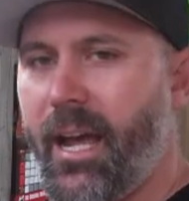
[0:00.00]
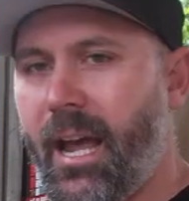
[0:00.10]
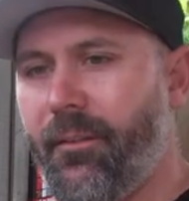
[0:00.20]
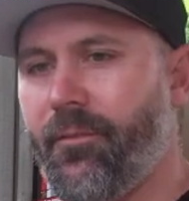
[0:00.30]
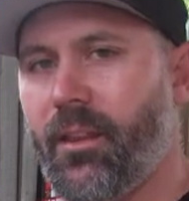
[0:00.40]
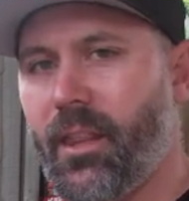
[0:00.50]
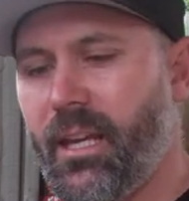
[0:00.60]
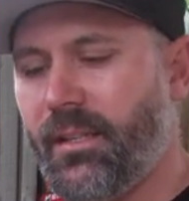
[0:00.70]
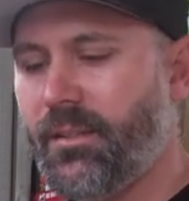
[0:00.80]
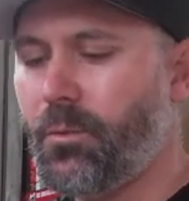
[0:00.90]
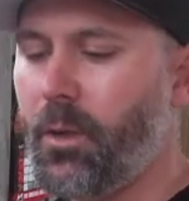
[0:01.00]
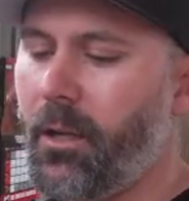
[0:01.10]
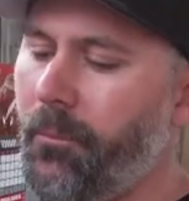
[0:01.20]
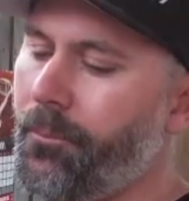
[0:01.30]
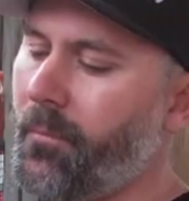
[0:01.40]
have these as
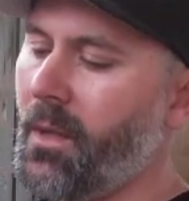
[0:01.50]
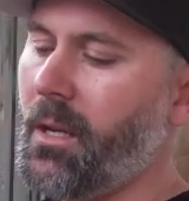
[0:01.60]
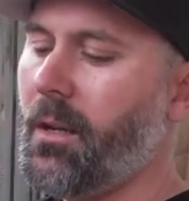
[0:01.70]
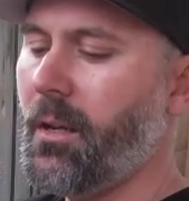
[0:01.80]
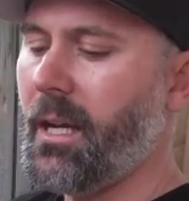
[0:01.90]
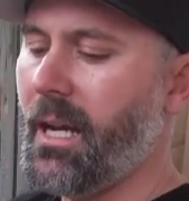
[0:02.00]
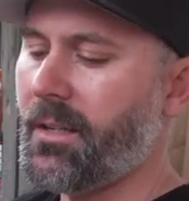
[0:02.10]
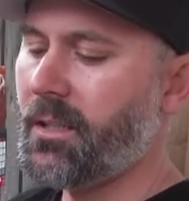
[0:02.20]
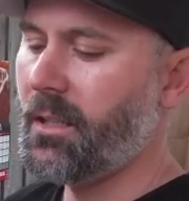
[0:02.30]
well, and it's a